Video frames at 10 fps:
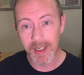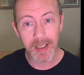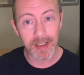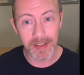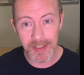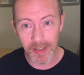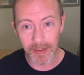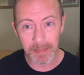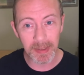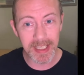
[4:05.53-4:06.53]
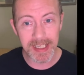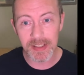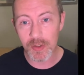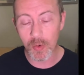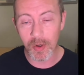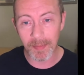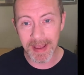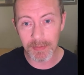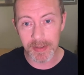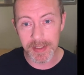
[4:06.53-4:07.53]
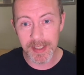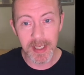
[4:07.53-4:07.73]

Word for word: Consult plains or mountains.